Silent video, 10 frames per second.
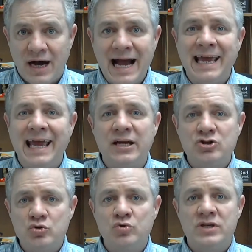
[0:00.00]
I
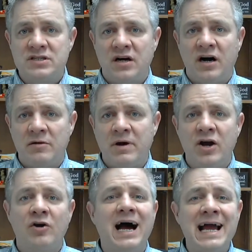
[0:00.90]
can't do this on my
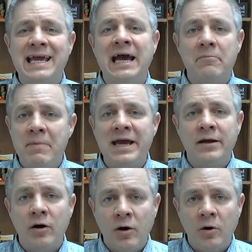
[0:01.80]
own. I can't make
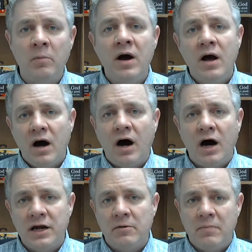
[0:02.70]
it home
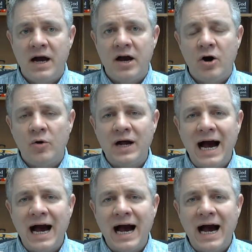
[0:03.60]
on my own.